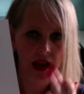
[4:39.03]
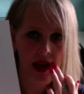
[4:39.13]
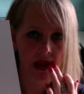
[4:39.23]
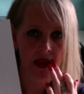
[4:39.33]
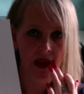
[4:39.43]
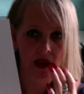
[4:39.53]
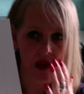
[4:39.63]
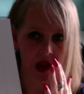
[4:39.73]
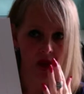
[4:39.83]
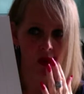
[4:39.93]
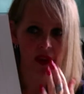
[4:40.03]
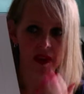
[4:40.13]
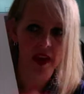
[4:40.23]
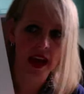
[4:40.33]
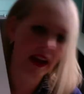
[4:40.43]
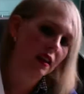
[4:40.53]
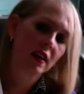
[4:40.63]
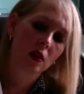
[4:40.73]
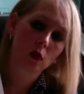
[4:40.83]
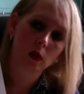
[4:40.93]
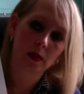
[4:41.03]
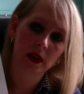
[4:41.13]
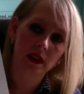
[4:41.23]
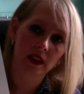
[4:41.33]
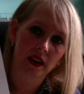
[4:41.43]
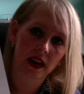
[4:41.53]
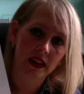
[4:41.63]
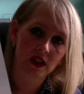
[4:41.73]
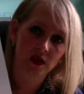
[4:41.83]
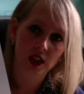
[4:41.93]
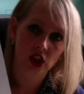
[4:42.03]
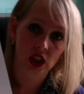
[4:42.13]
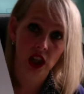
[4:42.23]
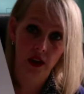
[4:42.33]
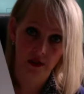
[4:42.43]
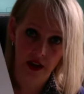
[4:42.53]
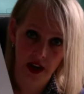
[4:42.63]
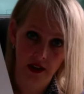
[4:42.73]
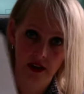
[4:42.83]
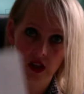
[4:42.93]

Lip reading: and then along with that will be the SVG cut files.